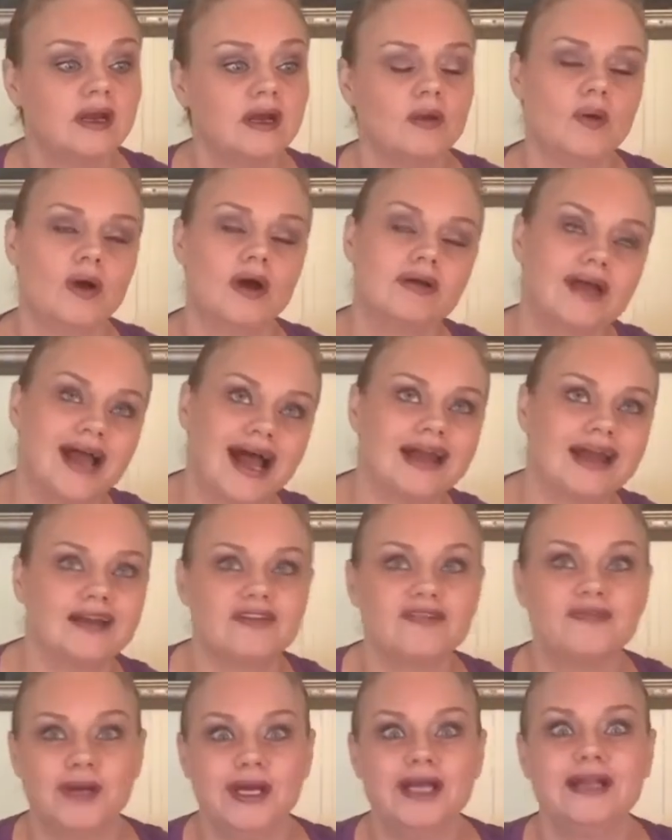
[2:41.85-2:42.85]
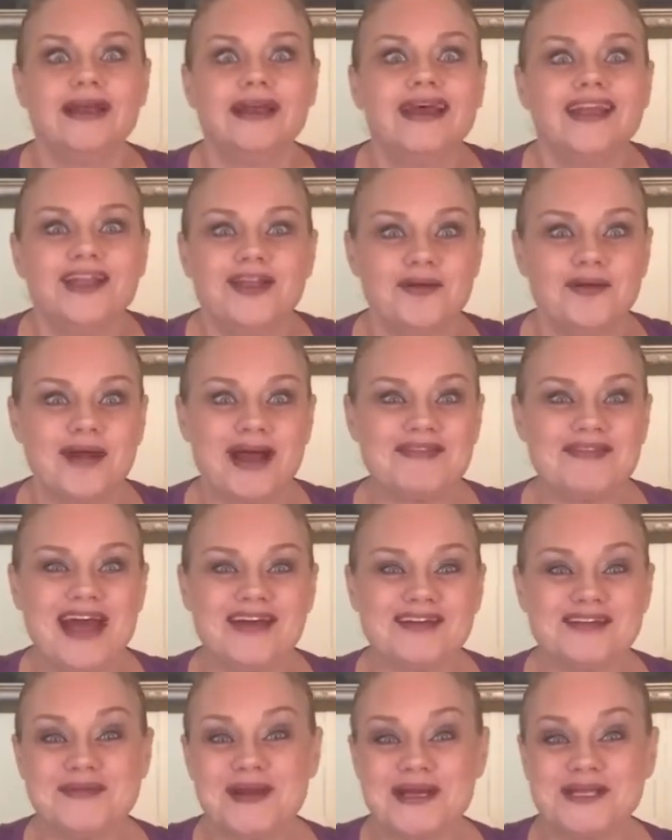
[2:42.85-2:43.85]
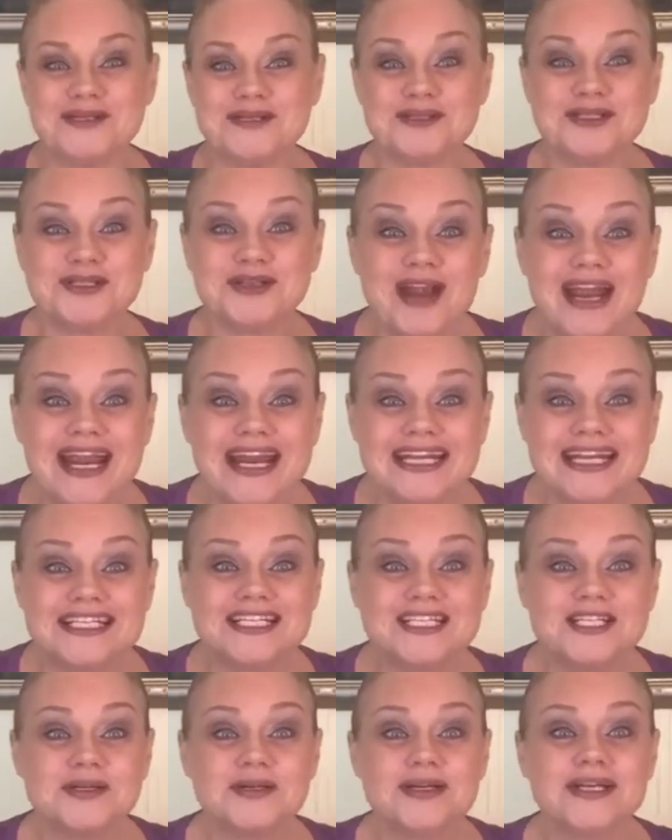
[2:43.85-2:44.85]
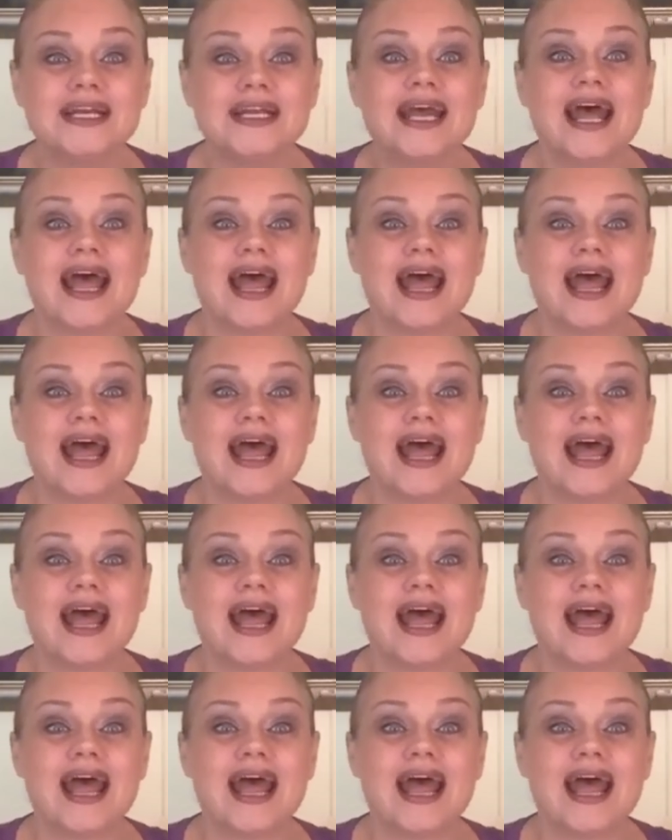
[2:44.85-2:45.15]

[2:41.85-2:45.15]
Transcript: Well, kind of, but you don't have to have special training to do it.